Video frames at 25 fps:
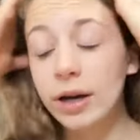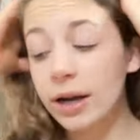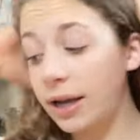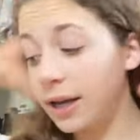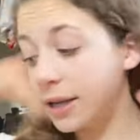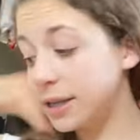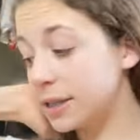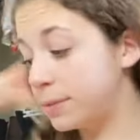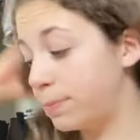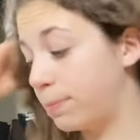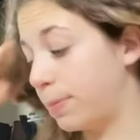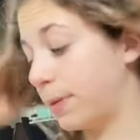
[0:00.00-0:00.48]

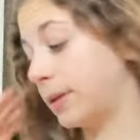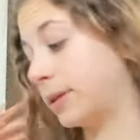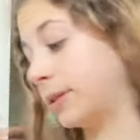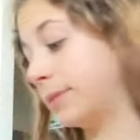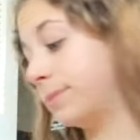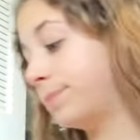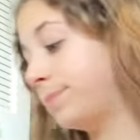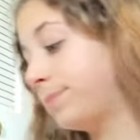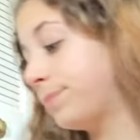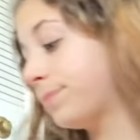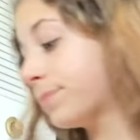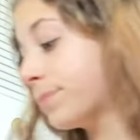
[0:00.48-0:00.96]
is,
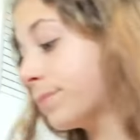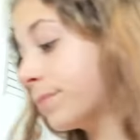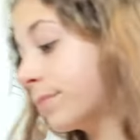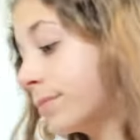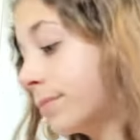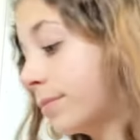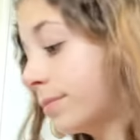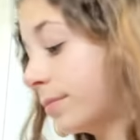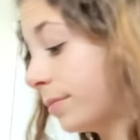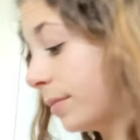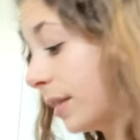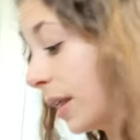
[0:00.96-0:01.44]
but
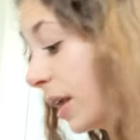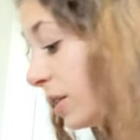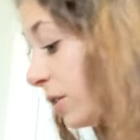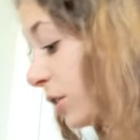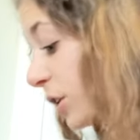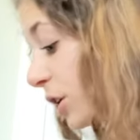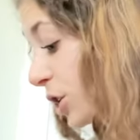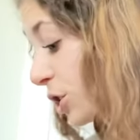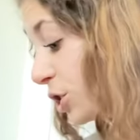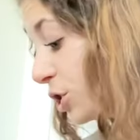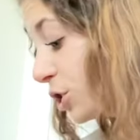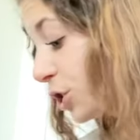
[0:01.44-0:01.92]

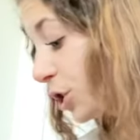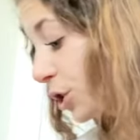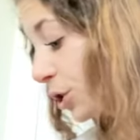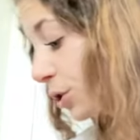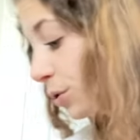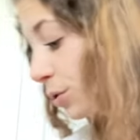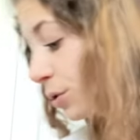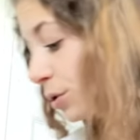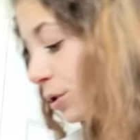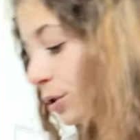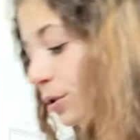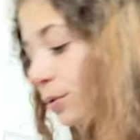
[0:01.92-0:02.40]
these
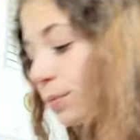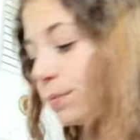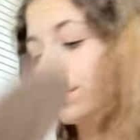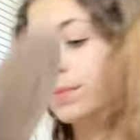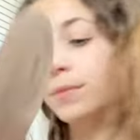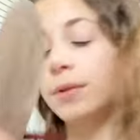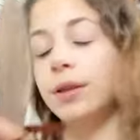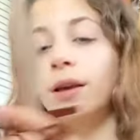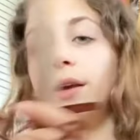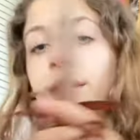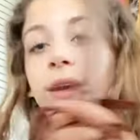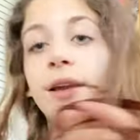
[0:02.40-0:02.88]
shoes,
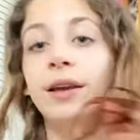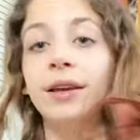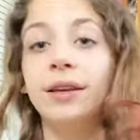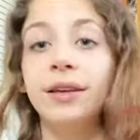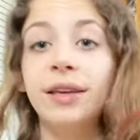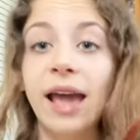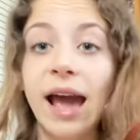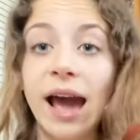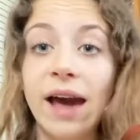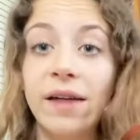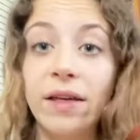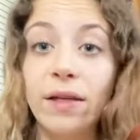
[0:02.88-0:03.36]

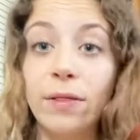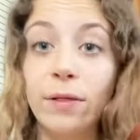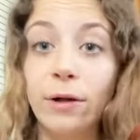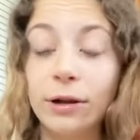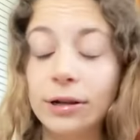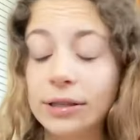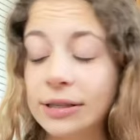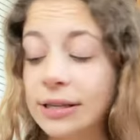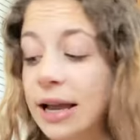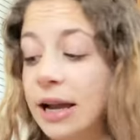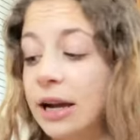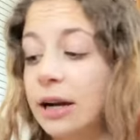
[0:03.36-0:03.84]
yeah, they
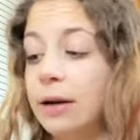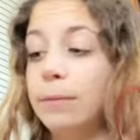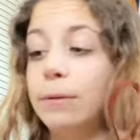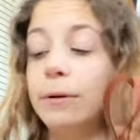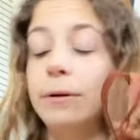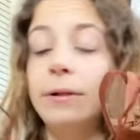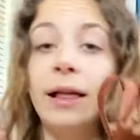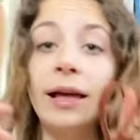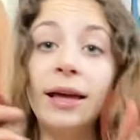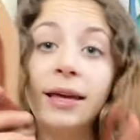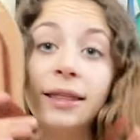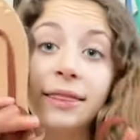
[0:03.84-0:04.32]
look
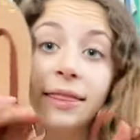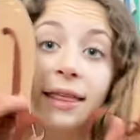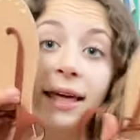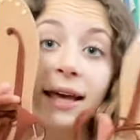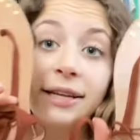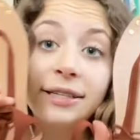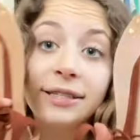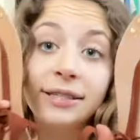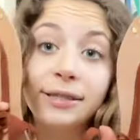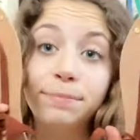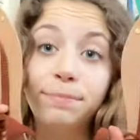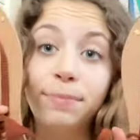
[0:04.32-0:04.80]
terrible like
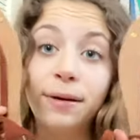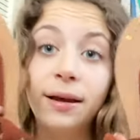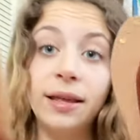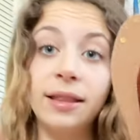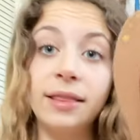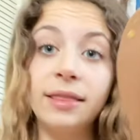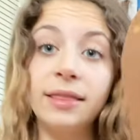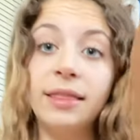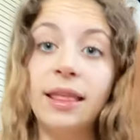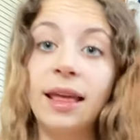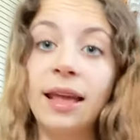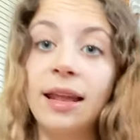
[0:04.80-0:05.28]
this,
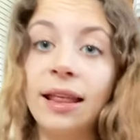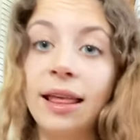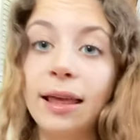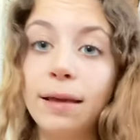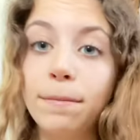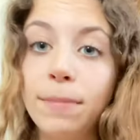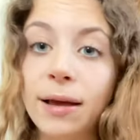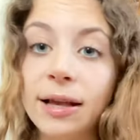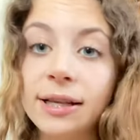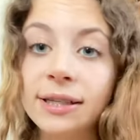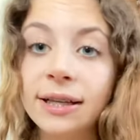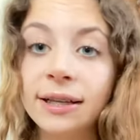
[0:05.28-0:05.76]
but they
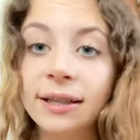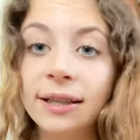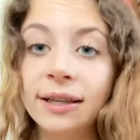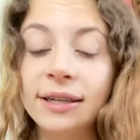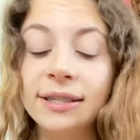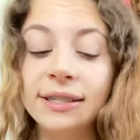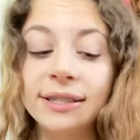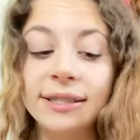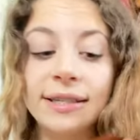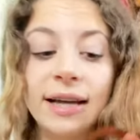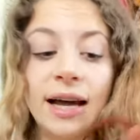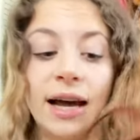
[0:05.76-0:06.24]
like basically
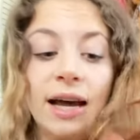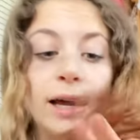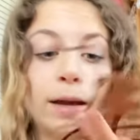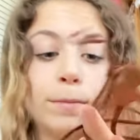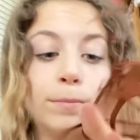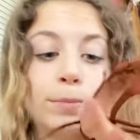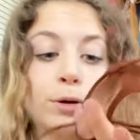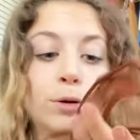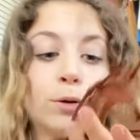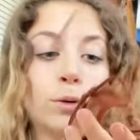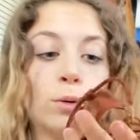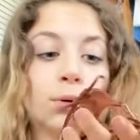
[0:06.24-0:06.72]
just tie
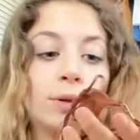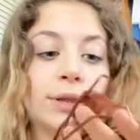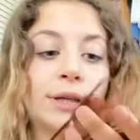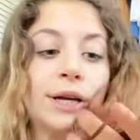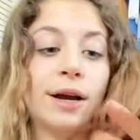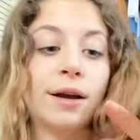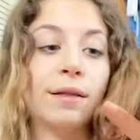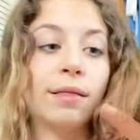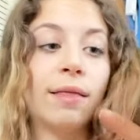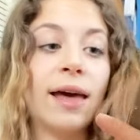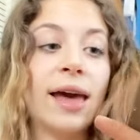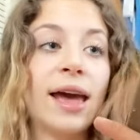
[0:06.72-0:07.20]
up your whole
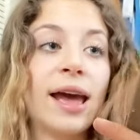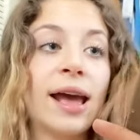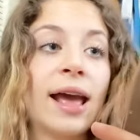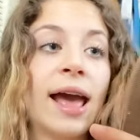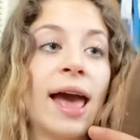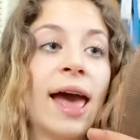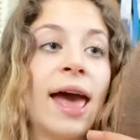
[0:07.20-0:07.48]
entire leg